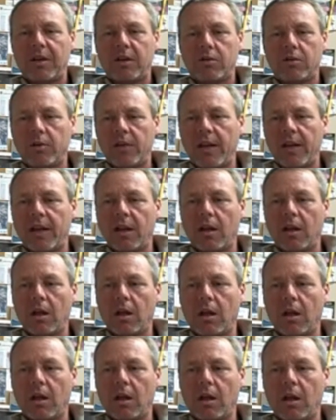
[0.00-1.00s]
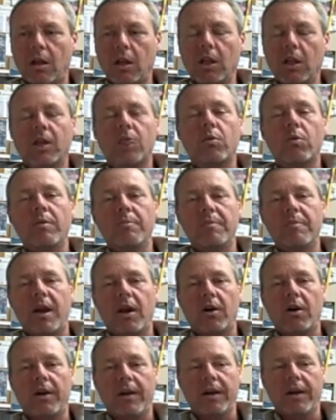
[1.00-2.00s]
and create a liquid
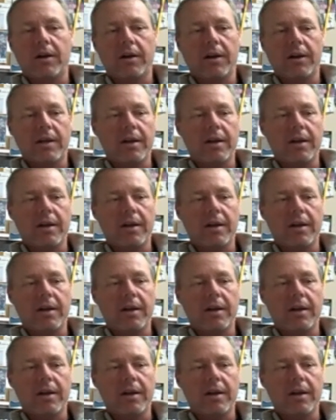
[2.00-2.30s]
barrier.